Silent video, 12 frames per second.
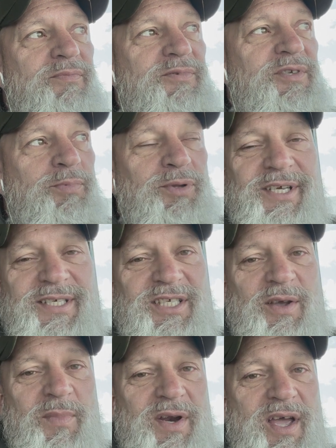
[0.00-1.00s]
to please
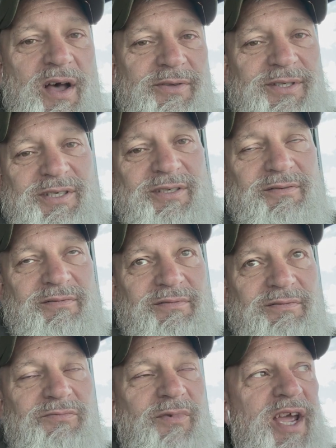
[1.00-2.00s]
somebody else,
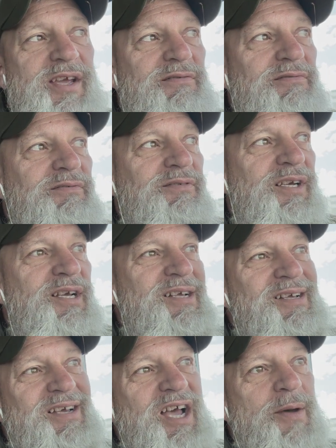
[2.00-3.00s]
right?
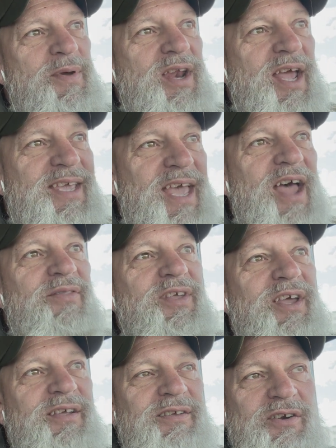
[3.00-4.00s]
I mean, I get
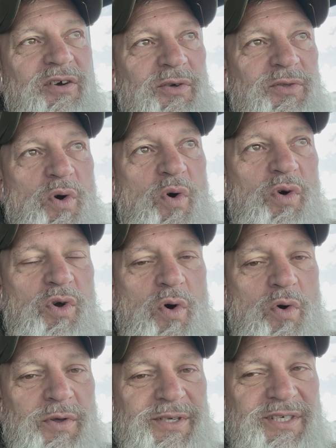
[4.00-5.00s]
that, you know, the whole
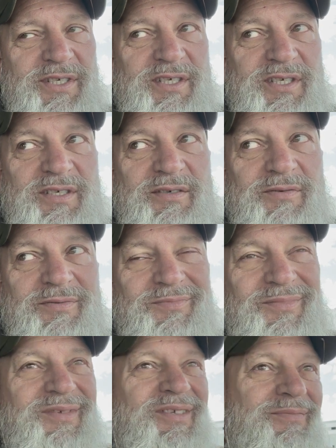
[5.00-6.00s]
goal is
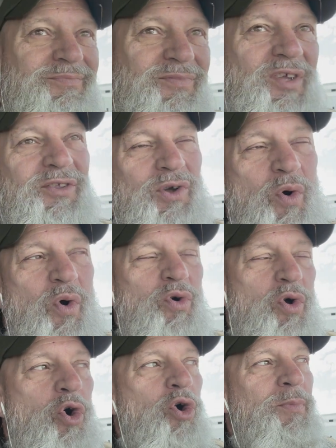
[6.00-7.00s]
not the whole
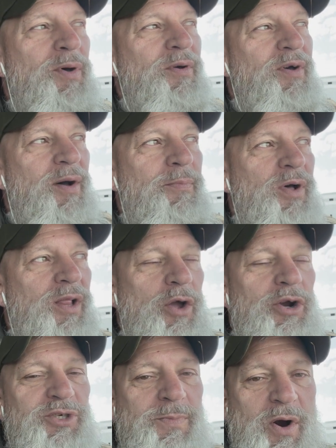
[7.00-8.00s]
goal, but a, a
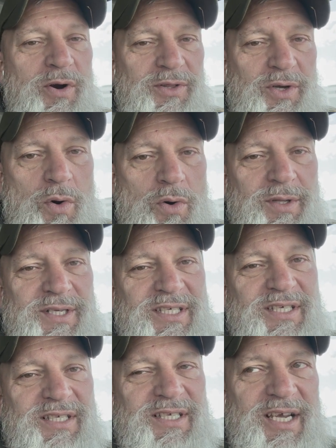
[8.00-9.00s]
large part of the goal
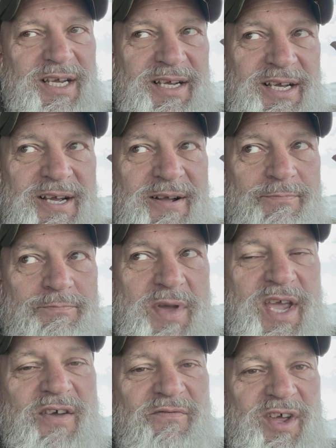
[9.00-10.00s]
is to
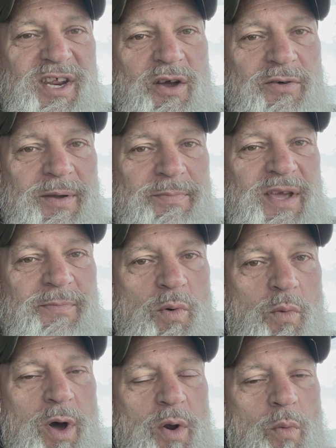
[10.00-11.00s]
make a video that people
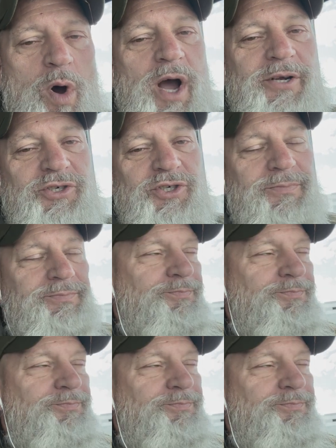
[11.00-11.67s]
want to watch.